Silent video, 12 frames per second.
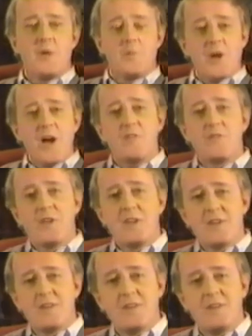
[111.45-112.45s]
But I
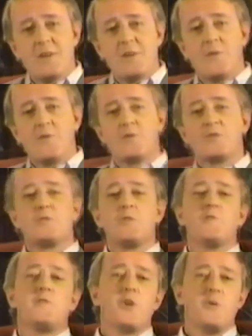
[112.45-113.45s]
think they're still
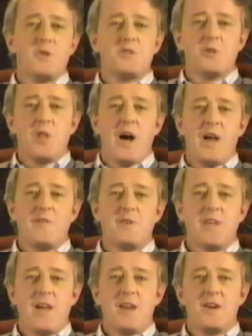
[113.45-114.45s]
very much alive in
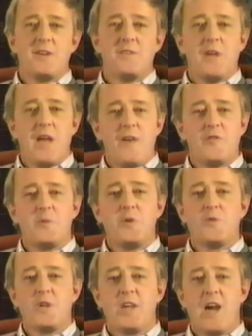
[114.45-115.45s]
Canada. They have to be
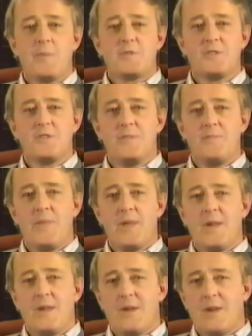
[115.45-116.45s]
recaptured.
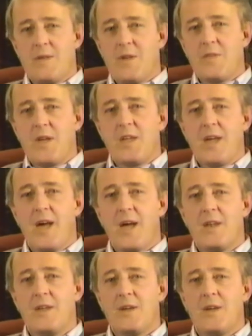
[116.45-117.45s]
And I think they
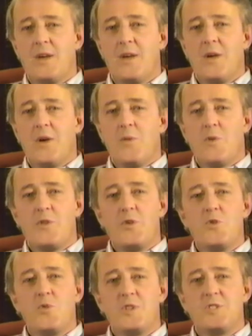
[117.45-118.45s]
can with a
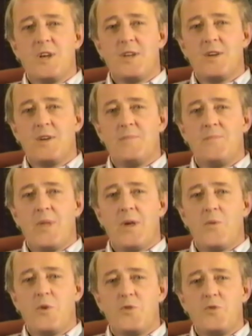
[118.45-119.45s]
new agenda,
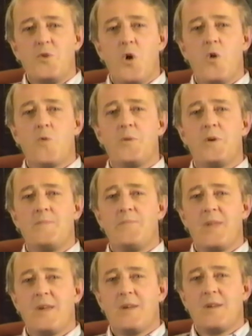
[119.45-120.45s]
with new hope,
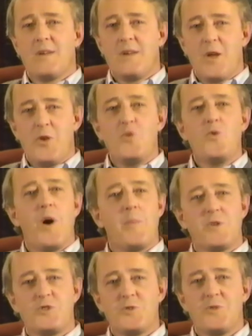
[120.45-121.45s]
and new
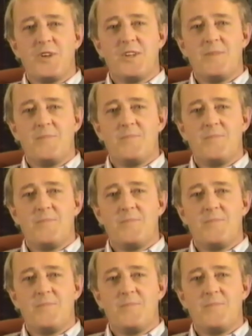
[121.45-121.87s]
opportunity.